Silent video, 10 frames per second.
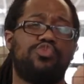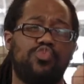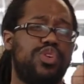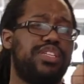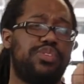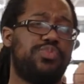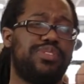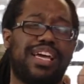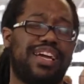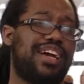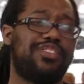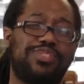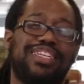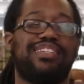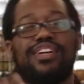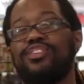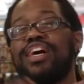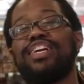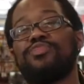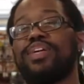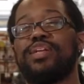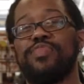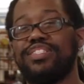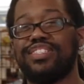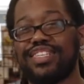really, I don't know how to explain him.